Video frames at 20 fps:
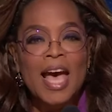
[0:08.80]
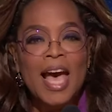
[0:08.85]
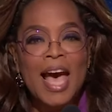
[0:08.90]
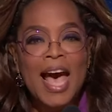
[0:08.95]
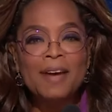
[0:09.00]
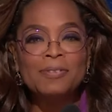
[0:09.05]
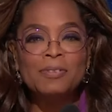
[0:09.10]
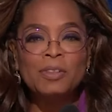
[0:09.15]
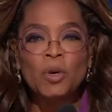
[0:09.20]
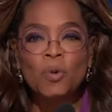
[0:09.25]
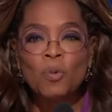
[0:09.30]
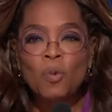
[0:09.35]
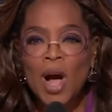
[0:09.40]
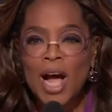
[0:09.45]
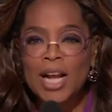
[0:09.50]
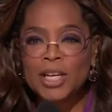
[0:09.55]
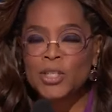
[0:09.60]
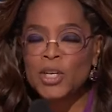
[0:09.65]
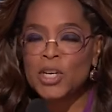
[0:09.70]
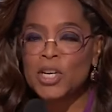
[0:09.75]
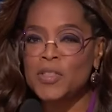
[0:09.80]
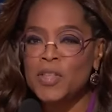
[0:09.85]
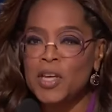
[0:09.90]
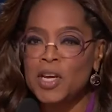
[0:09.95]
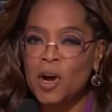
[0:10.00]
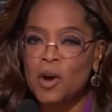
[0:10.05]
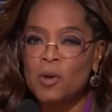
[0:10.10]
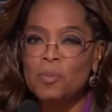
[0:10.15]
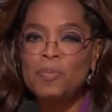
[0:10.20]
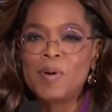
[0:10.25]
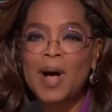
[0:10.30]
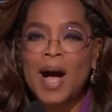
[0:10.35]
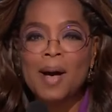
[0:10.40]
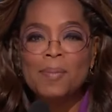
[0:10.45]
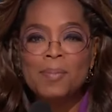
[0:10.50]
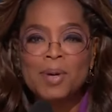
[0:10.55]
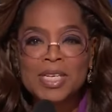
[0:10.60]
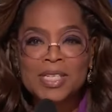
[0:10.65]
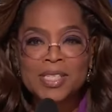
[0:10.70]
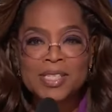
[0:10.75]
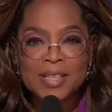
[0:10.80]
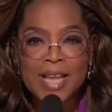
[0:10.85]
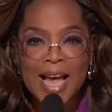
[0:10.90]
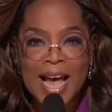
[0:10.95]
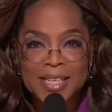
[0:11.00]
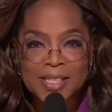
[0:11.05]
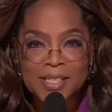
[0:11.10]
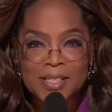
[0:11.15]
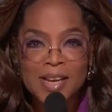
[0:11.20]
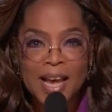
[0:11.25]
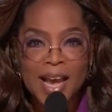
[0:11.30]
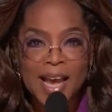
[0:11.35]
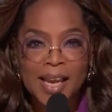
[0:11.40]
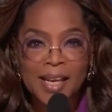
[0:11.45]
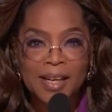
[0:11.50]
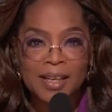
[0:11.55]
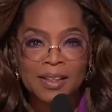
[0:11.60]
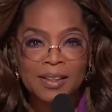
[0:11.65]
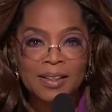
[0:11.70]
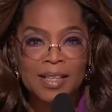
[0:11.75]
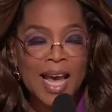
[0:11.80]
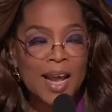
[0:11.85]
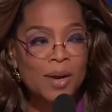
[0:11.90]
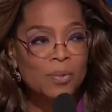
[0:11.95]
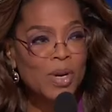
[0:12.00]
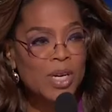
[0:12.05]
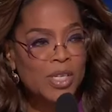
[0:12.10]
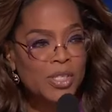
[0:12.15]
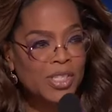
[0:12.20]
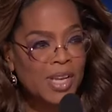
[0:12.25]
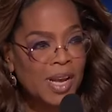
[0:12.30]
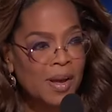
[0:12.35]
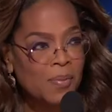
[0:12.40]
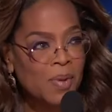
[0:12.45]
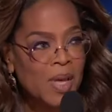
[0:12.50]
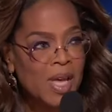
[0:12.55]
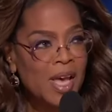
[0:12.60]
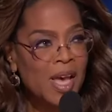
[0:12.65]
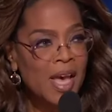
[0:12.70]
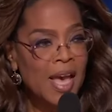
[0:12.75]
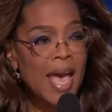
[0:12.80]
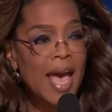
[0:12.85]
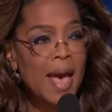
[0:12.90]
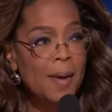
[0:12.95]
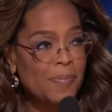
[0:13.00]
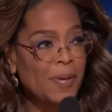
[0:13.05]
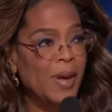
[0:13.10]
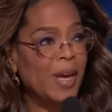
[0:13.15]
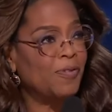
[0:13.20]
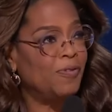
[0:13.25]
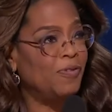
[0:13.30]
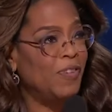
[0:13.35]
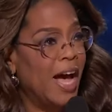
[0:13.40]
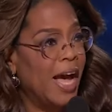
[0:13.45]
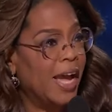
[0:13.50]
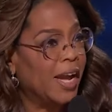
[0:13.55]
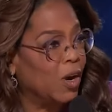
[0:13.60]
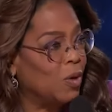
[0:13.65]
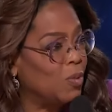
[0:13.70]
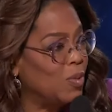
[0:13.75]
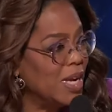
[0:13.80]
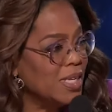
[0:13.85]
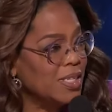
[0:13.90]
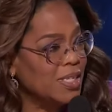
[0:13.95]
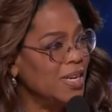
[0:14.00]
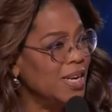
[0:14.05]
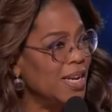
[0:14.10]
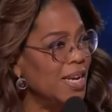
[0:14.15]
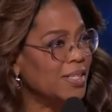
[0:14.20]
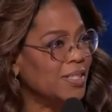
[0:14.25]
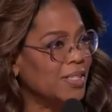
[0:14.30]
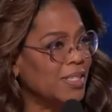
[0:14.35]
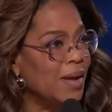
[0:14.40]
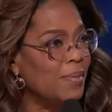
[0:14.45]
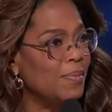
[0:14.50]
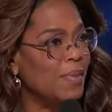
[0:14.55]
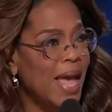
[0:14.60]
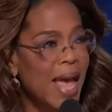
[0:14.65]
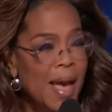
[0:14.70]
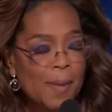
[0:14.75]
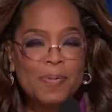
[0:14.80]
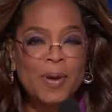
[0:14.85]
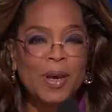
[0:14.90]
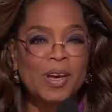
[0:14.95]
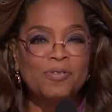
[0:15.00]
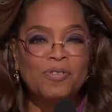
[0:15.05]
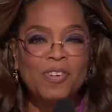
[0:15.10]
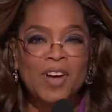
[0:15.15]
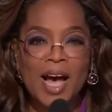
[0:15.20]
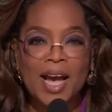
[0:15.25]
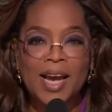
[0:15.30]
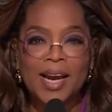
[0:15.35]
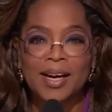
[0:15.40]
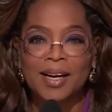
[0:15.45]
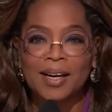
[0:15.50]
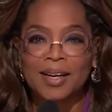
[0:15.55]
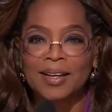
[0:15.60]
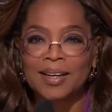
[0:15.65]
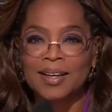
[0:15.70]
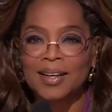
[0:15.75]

After watching the Obamas last night, that was some epic fire, wasn't it? Some epic fire.